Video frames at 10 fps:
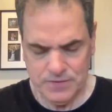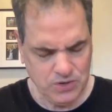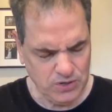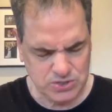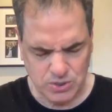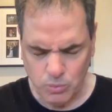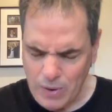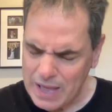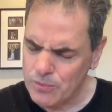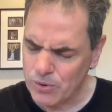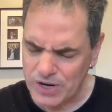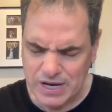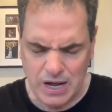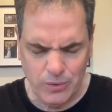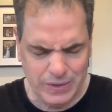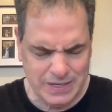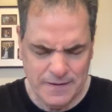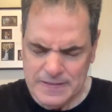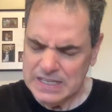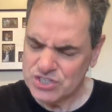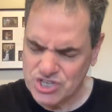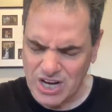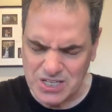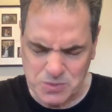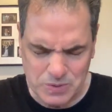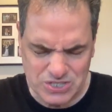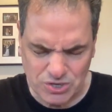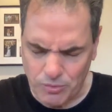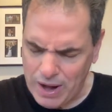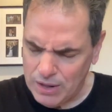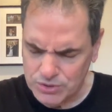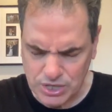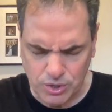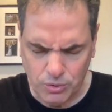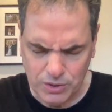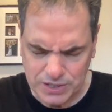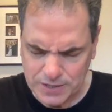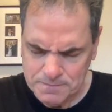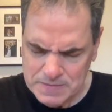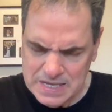Because the way we're going, judgment's around the corner.